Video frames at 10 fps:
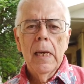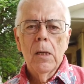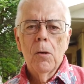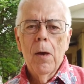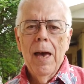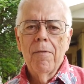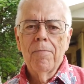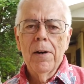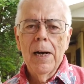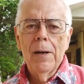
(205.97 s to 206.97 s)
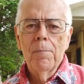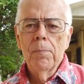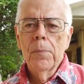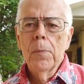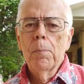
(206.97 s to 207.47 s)
You have
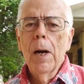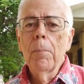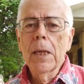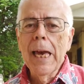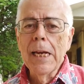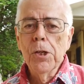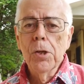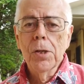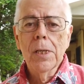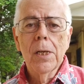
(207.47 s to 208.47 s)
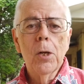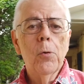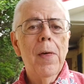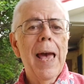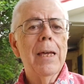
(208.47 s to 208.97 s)
publications that
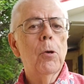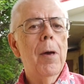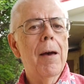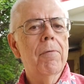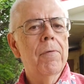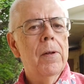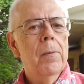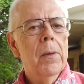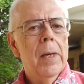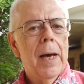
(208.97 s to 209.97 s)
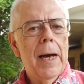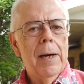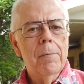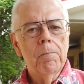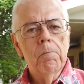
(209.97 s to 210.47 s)
do that. You
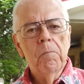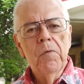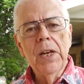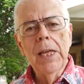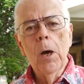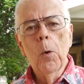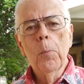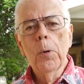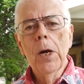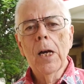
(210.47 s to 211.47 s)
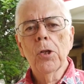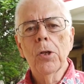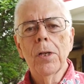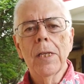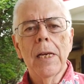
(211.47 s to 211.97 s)
have video
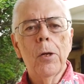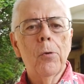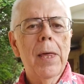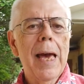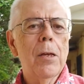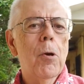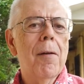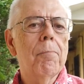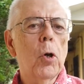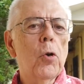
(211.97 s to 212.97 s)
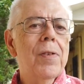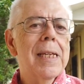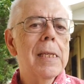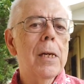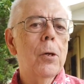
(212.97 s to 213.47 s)
productions that do that. You have
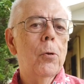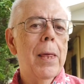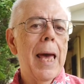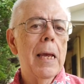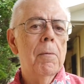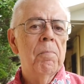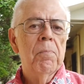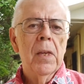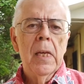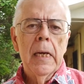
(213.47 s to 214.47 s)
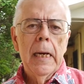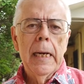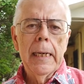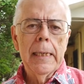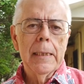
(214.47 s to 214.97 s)
movies that do
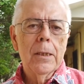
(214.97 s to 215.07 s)
that.